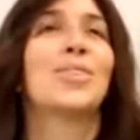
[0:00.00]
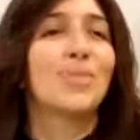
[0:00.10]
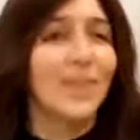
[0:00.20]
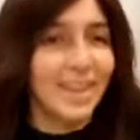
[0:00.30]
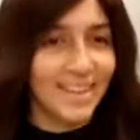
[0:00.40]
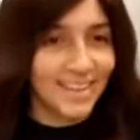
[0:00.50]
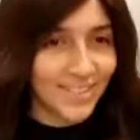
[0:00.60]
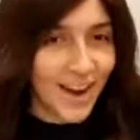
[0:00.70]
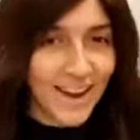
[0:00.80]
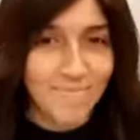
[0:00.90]
thrilled,
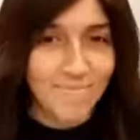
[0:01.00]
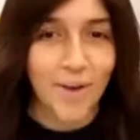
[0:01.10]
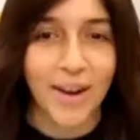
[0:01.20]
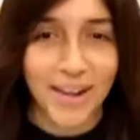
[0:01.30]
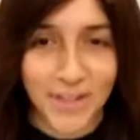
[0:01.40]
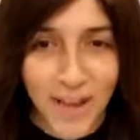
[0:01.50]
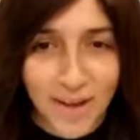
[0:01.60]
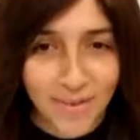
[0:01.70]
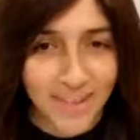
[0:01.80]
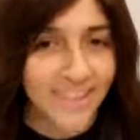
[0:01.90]
right? Baruch
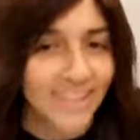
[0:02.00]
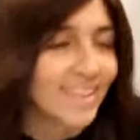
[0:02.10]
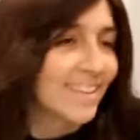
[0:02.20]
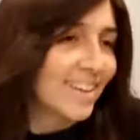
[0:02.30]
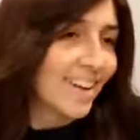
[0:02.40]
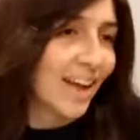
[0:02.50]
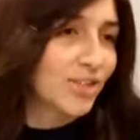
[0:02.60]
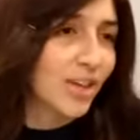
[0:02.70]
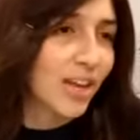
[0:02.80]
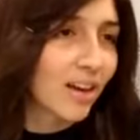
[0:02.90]
Hashem, we
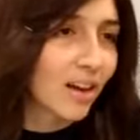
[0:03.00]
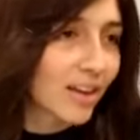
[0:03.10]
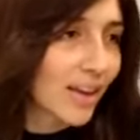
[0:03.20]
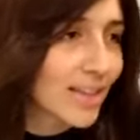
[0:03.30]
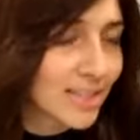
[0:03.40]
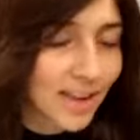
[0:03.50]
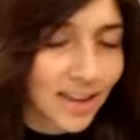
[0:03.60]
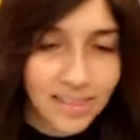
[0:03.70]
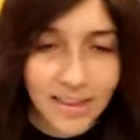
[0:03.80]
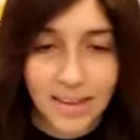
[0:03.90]
educated our kids, and I
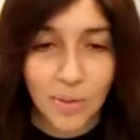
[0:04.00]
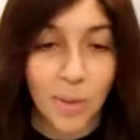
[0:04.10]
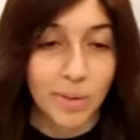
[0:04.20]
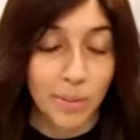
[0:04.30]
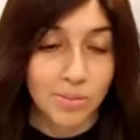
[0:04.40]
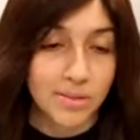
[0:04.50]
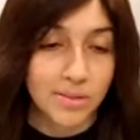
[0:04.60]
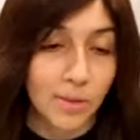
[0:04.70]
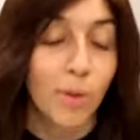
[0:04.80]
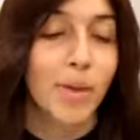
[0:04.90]
think he won't be upset.
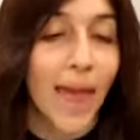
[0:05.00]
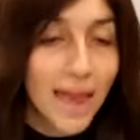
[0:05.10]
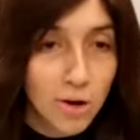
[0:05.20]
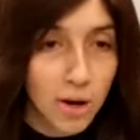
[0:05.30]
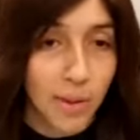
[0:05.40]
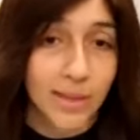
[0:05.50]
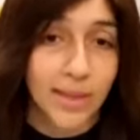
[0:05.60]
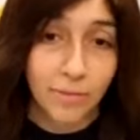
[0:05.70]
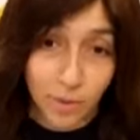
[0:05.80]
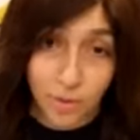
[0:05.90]
He won't be angry, but he
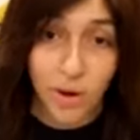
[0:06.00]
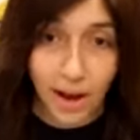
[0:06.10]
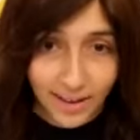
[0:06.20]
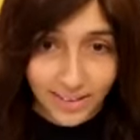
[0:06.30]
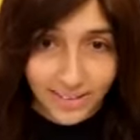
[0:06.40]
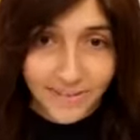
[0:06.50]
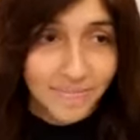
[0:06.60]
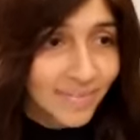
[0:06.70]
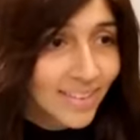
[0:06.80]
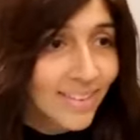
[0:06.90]
definitely will cry.
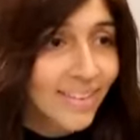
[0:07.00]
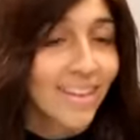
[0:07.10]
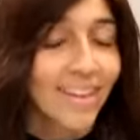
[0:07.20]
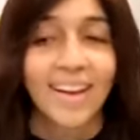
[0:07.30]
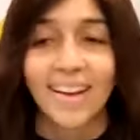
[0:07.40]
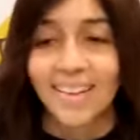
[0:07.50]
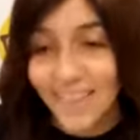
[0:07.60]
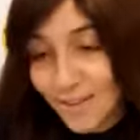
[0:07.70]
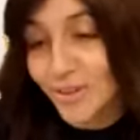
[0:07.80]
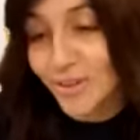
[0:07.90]

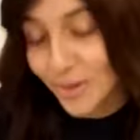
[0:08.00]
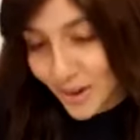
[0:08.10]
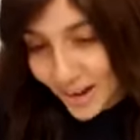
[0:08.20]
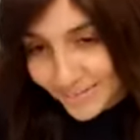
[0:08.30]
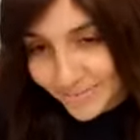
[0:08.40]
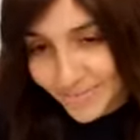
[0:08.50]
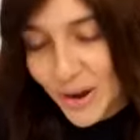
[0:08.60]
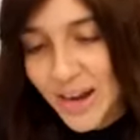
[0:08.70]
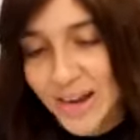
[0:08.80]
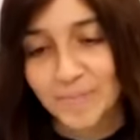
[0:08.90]
Definitely will cry,
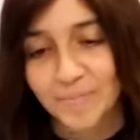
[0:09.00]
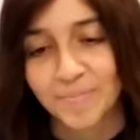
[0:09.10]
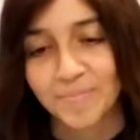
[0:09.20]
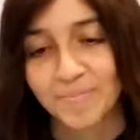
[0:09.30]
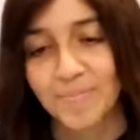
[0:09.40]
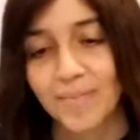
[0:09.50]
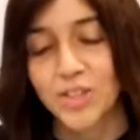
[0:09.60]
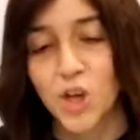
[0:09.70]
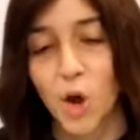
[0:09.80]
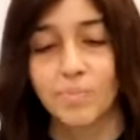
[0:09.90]
right?
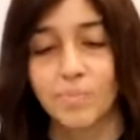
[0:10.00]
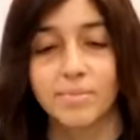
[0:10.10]
So,